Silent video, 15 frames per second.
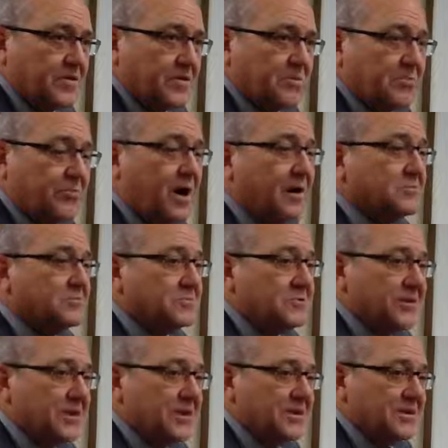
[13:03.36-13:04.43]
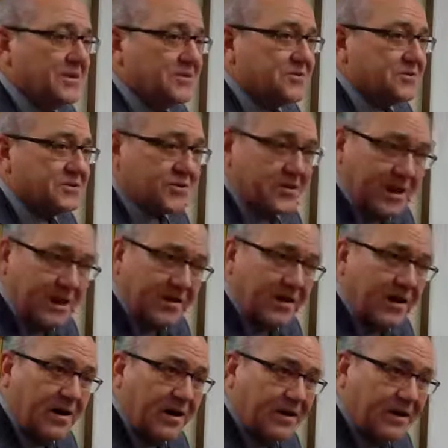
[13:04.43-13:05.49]
The problem with that is a
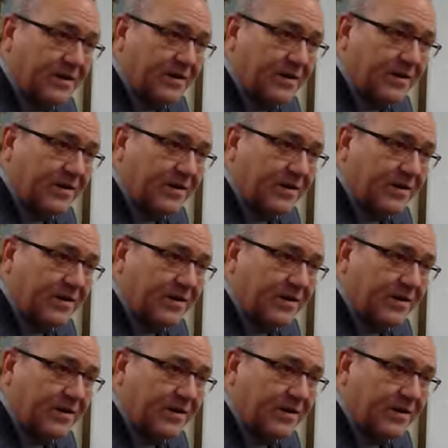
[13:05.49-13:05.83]
God,